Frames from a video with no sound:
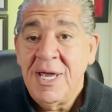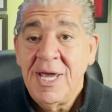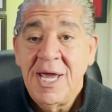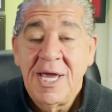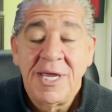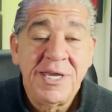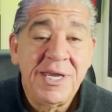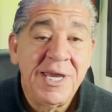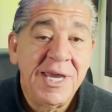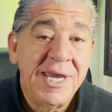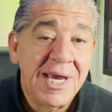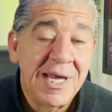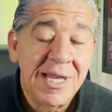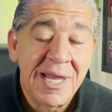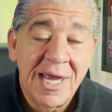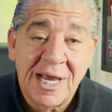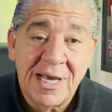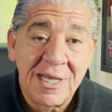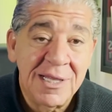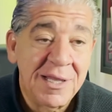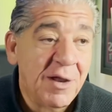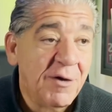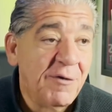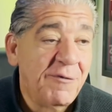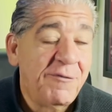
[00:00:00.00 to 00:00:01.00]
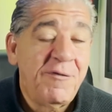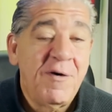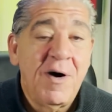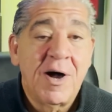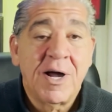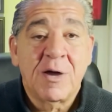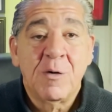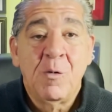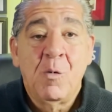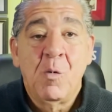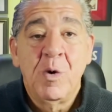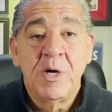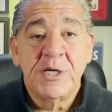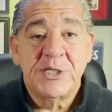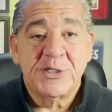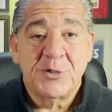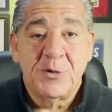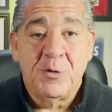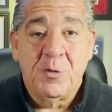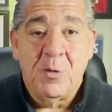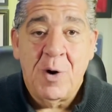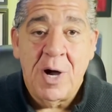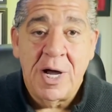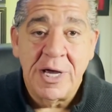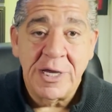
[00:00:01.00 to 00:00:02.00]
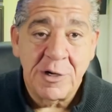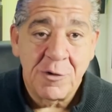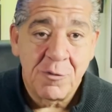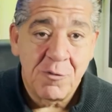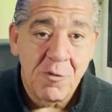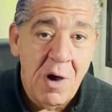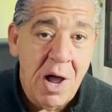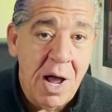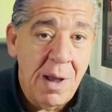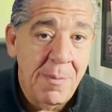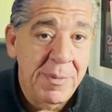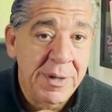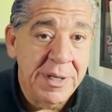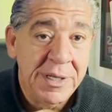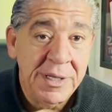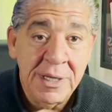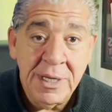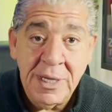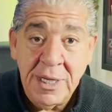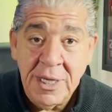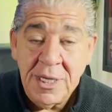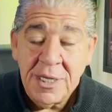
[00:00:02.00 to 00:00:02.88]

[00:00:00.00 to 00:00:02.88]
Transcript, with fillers: and you hear like a little fucking whistle while you're robbing.